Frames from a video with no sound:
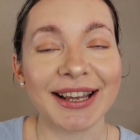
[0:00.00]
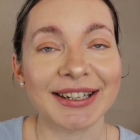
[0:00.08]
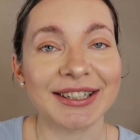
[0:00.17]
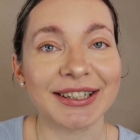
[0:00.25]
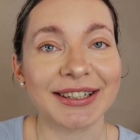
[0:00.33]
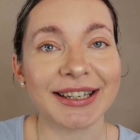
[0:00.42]

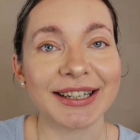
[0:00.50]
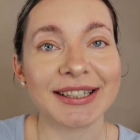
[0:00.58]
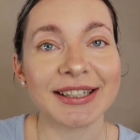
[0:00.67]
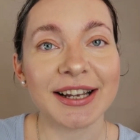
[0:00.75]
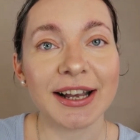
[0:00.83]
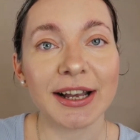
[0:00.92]
Until next
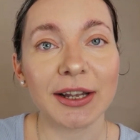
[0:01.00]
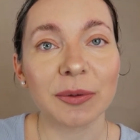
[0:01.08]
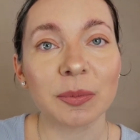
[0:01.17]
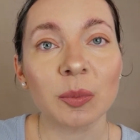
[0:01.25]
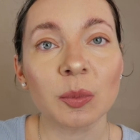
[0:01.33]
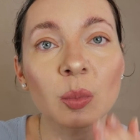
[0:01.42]

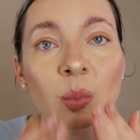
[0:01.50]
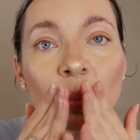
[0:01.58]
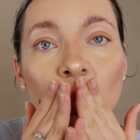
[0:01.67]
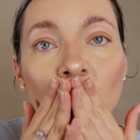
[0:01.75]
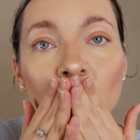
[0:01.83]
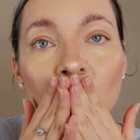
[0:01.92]
time,
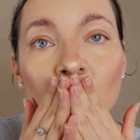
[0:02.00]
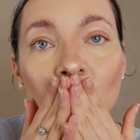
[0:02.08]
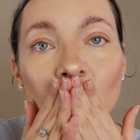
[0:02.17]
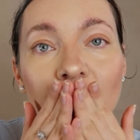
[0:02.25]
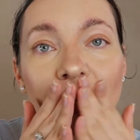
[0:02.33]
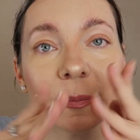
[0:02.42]

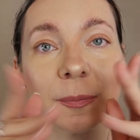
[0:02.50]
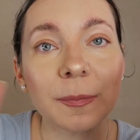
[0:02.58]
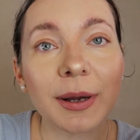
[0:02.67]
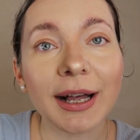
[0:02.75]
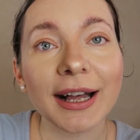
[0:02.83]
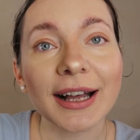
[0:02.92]

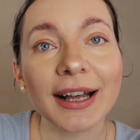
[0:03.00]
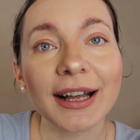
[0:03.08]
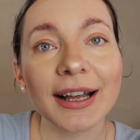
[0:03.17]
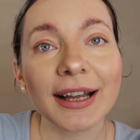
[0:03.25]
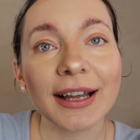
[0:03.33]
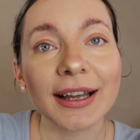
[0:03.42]

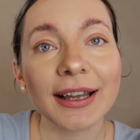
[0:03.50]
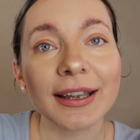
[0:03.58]
bye.